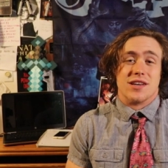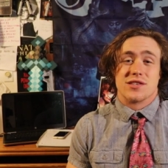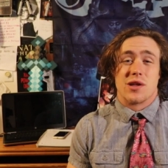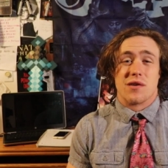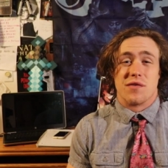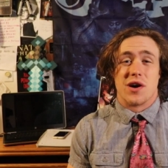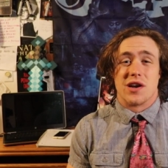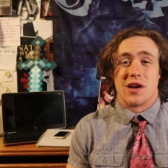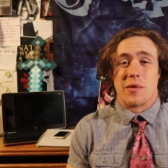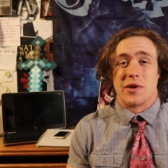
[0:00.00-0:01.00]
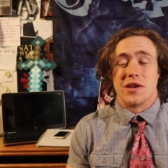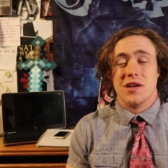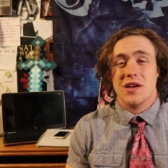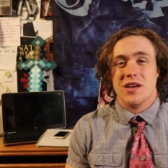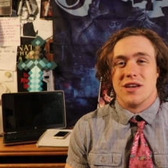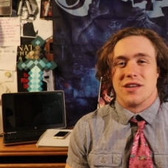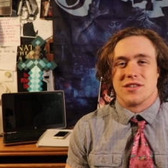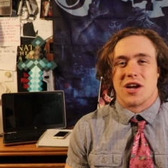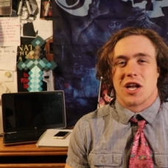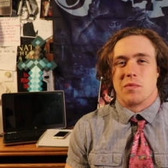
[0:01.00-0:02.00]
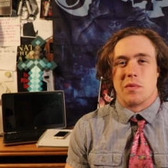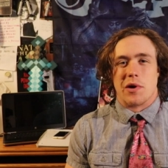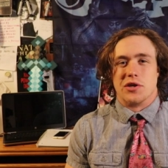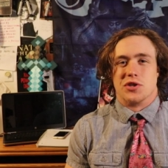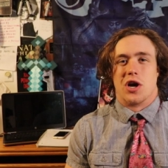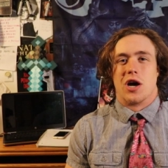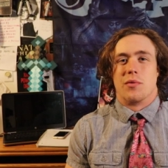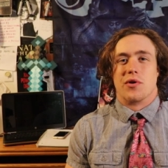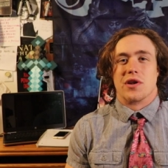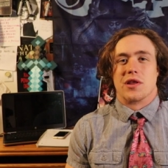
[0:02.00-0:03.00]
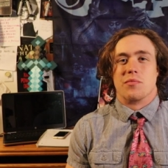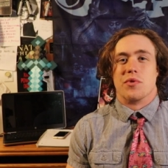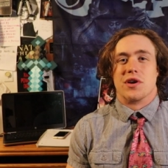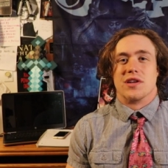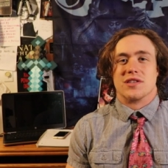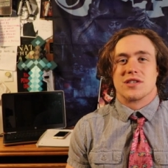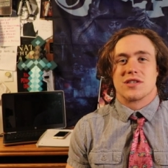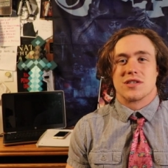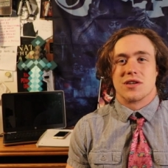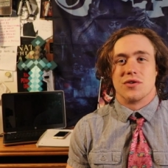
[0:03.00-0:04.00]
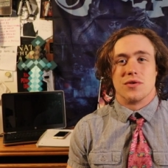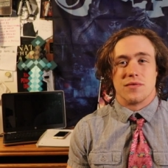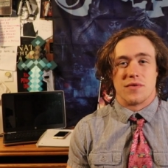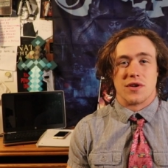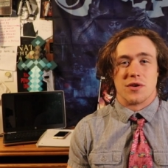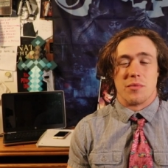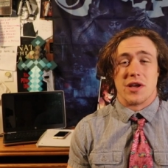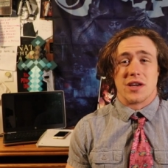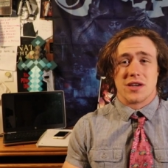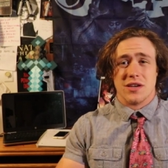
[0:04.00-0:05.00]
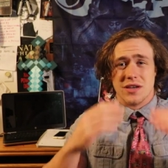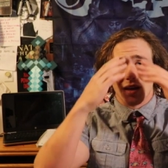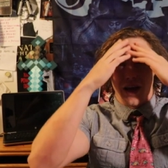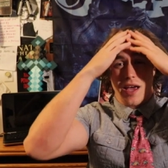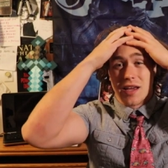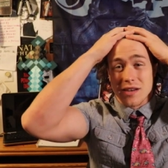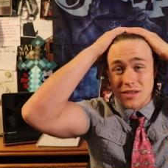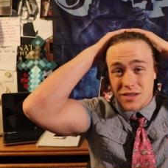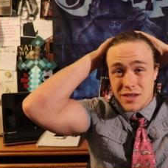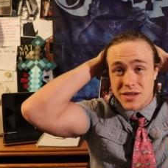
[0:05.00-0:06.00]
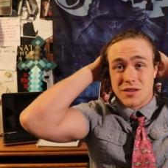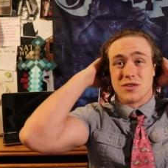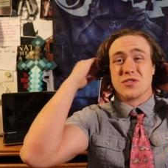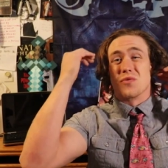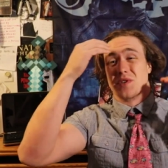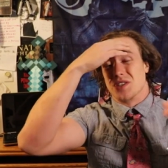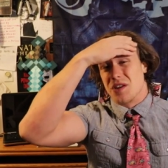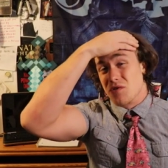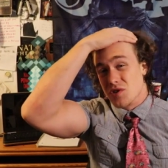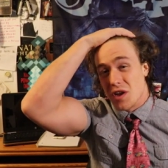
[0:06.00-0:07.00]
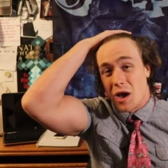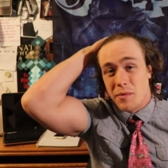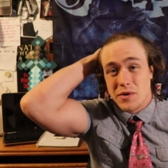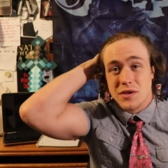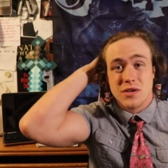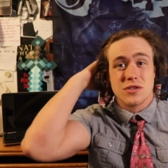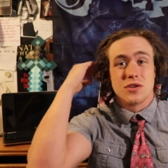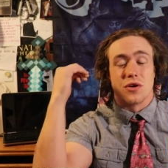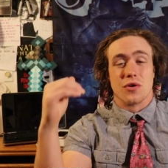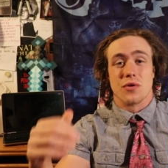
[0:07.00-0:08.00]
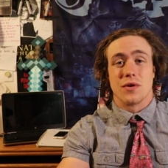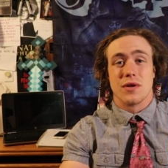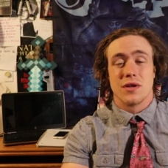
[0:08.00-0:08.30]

it's a lot of fun and I mean it's not gonna be my job or anything, but it's still fun to make and there's no reason to ever stop. So,